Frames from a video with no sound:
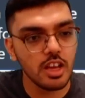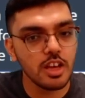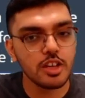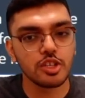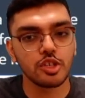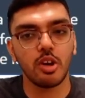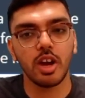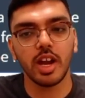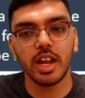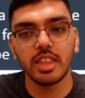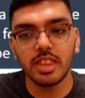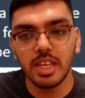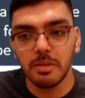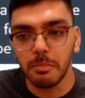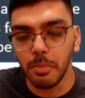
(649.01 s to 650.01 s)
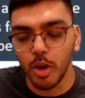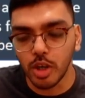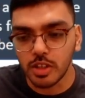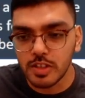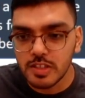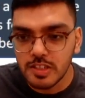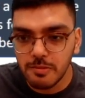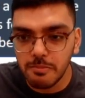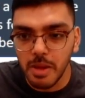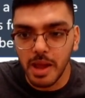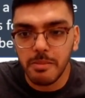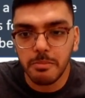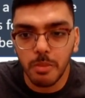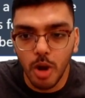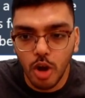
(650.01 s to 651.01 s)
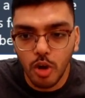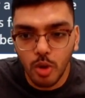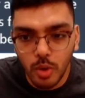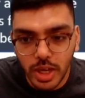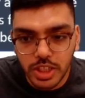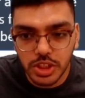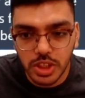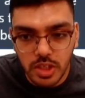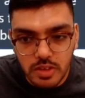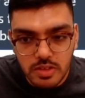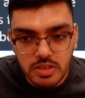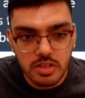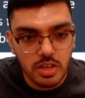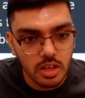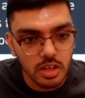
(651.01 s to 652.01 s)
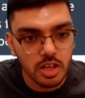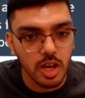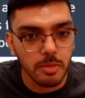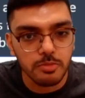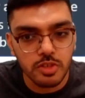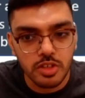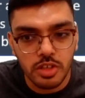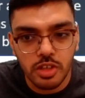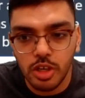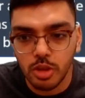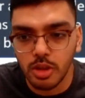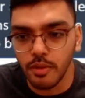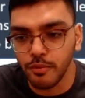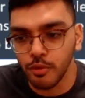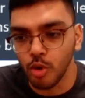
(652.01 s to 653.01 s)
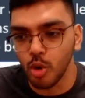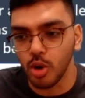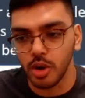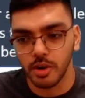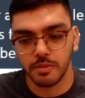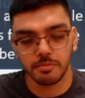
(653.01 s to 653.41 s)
So again, the importance of my mock questions comes to the fore.